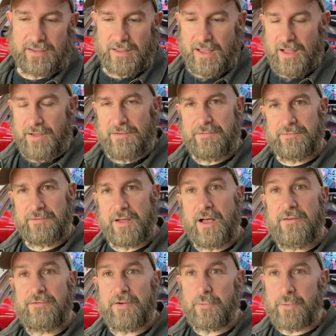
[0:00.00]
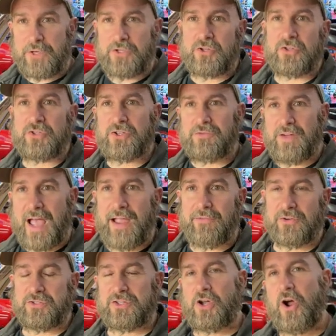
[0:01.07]
of original
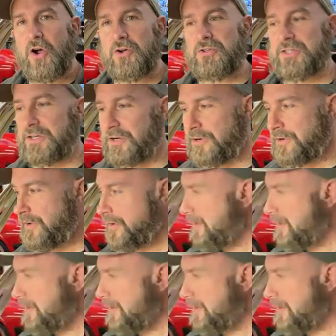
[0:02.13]
survivors, cars that are,